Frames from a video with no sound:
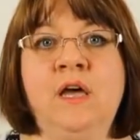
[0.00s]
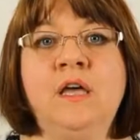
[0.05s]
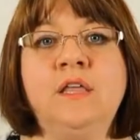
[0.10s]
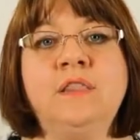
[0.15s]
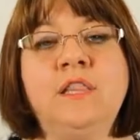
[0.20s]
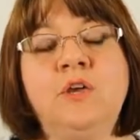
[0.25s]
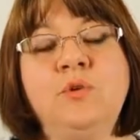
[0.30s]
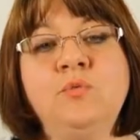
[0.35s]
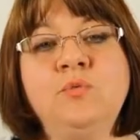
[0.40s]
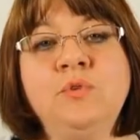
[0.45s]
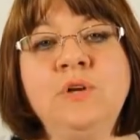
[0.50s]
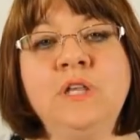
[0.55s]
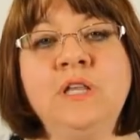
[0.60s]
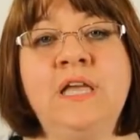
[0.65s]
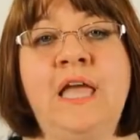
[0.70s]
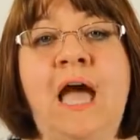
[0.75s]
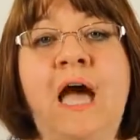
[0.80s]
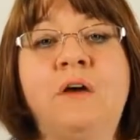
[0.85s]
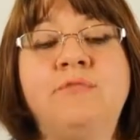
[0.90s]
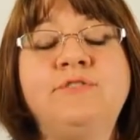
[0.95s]
They really
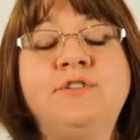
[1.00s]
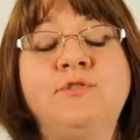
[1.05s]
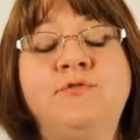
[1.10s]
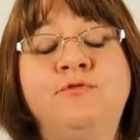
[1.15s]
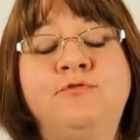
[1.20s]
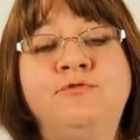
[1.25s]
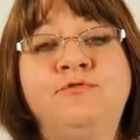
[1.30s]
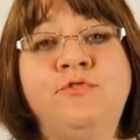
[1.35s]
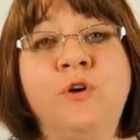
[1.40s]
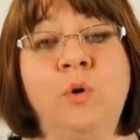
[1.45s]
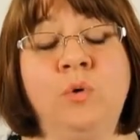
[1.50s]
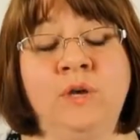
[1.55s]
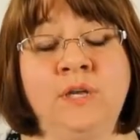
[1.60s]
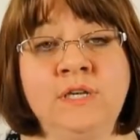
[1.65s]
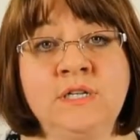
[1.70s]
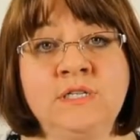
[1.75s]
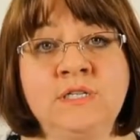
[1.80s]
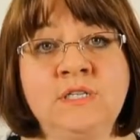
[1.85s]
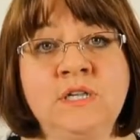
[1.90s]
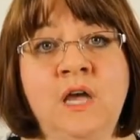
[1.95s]
have to
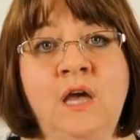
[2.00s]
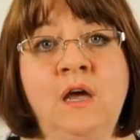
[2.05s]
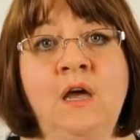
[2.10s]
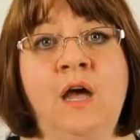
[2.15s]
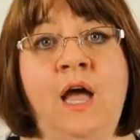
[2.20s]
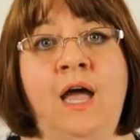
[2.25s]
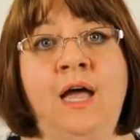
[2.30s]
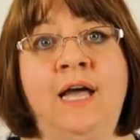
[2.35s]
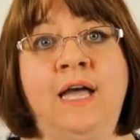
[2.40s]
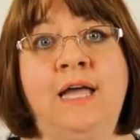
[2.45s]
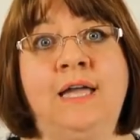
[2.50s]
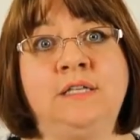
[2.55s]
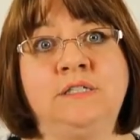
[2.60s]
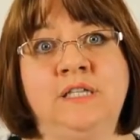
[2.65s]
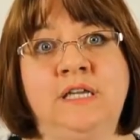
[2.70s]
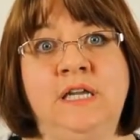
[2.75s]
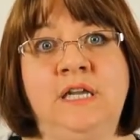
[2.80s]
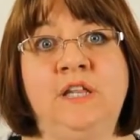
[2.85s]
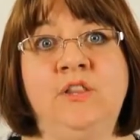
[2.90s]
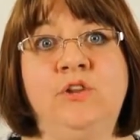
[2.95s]
focus to
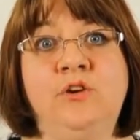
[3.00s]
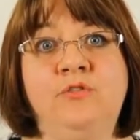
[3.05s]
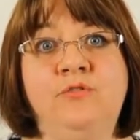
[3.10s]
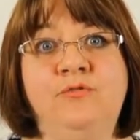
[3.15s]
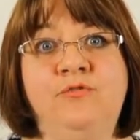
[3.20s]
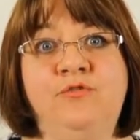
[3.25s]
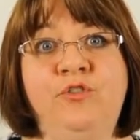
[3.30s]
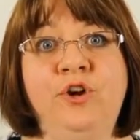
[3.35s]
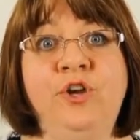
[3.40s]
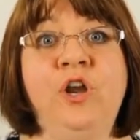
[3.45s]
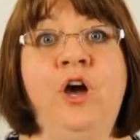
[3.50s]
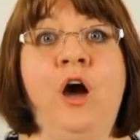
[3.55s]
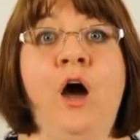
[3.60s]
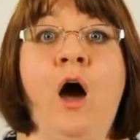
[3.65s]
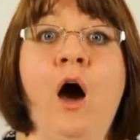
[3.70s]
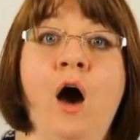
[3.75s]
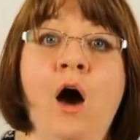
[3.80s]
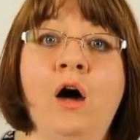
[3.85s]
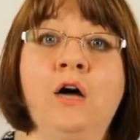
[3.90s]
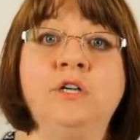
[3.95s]
getting their foot
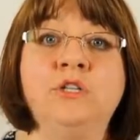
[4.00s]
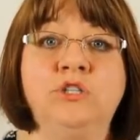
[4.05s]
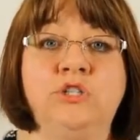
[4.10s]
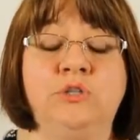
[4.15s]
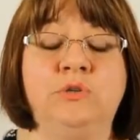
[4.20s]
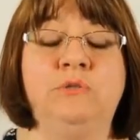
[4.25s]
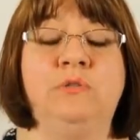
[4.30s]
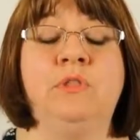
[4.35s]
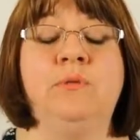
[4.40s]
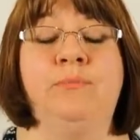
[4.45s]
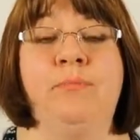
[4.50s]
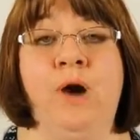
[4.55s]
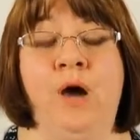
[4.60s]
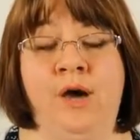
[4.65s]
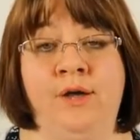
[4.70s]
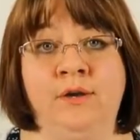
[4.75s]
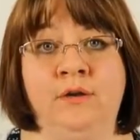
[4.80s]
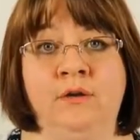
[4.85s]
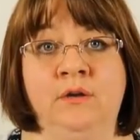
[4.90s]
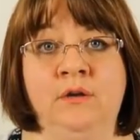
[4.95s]
onto the
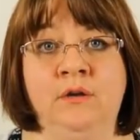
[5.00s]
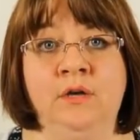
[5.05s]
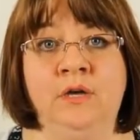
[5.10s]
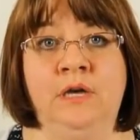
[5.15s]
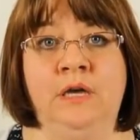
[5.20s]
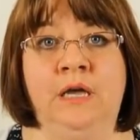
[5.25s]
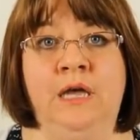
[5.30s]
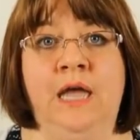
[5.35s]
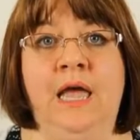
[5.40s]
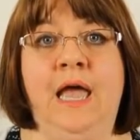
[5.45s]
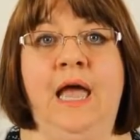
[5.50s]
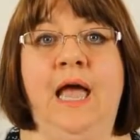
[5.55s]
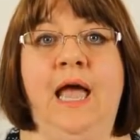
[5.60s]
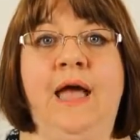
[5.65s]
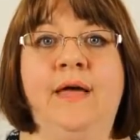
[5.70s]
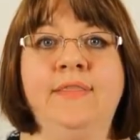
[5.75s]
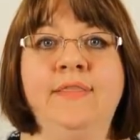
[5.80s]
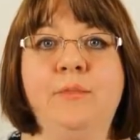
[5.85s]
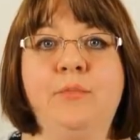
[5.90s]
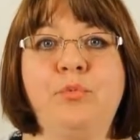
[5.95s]
bottle.
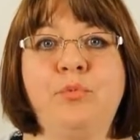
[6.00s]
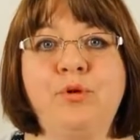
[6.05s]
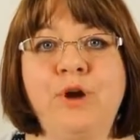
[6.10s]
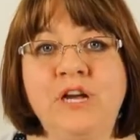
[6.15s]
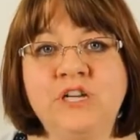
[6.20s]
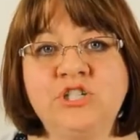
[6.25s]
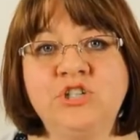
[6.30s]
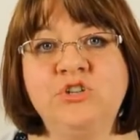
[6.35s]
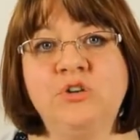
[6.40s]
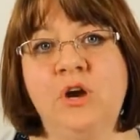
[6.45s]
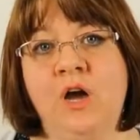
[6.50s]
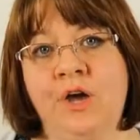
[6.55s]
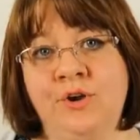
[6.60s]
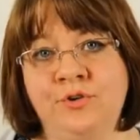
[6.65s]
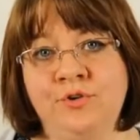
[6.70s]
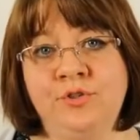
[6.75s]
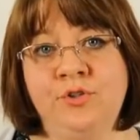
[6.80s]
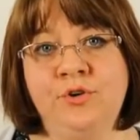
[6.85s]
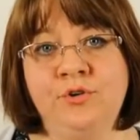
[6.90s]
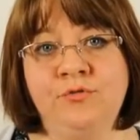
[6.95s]
And the pressure under
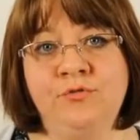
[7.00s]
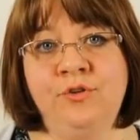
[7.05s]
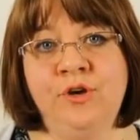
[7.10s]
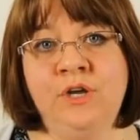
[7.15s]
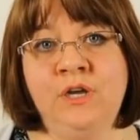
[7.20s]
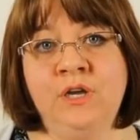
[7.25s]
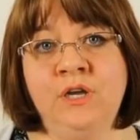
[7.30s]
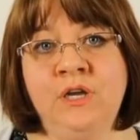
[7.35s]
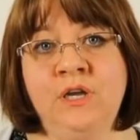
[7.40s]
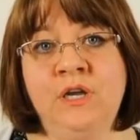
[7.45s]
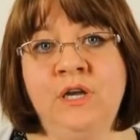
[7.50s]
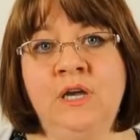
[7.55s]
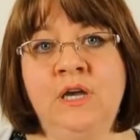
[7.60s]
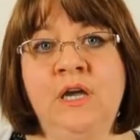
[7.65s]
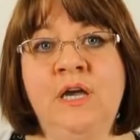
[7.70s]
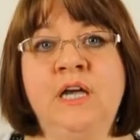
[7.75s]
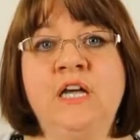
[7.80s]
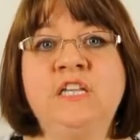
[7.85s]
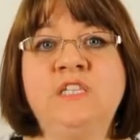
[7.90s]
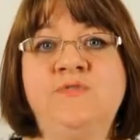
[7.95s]
their foot
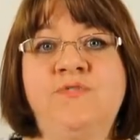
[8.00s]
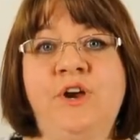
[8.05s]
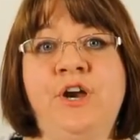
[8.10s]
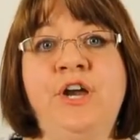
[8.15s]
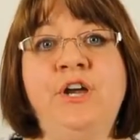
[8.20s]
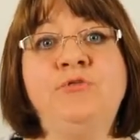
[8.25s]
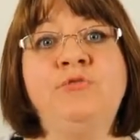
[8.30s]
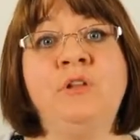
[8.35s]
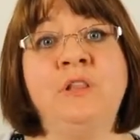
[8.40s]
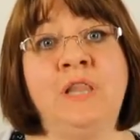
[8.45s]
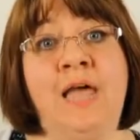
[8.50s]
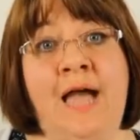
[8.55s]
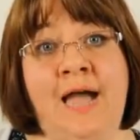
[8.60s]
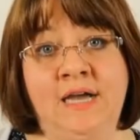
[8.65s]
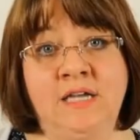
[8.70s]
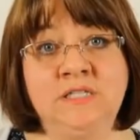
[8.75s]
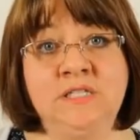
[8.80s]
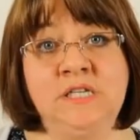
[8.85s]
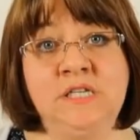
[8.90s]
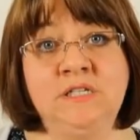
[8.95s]
is very
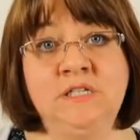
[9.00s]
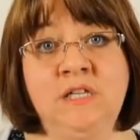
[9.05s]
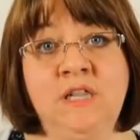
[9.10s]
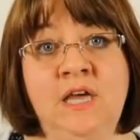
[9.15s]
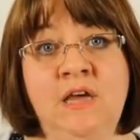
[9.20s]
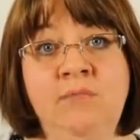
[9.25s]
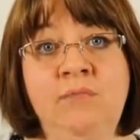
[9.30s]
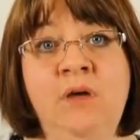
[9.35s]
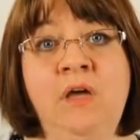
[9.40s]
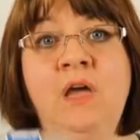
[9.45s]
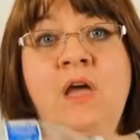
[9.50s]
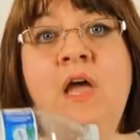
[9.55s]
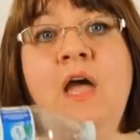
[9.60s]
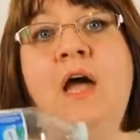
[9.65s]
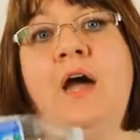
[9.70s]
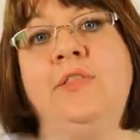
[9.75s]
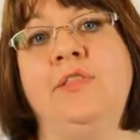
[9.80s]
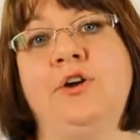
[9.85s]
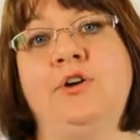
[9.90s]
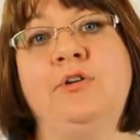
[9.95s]
relaxing to them.
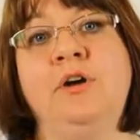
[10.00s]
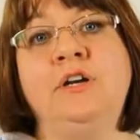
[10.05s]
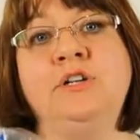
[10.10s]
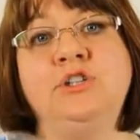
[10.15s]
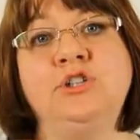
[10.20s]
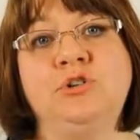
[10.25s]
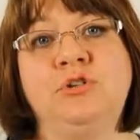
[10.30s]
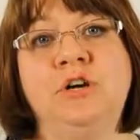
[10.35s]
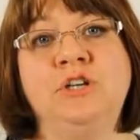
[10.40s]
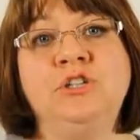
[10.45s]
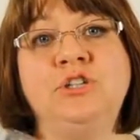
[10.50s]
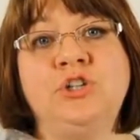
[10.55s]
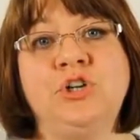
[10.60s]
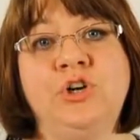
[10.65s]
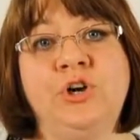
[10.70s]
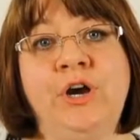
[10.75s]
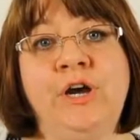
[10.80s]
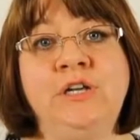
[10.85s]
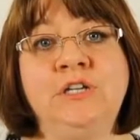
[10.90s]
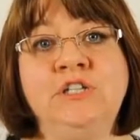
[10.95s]
And the crunch, crunch,
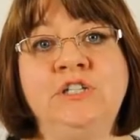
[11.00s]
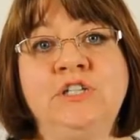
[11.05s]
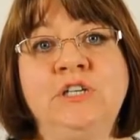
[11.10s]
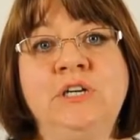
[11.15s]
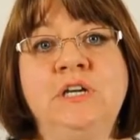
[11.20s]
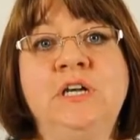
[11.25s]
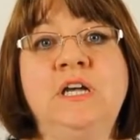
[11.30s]
crunch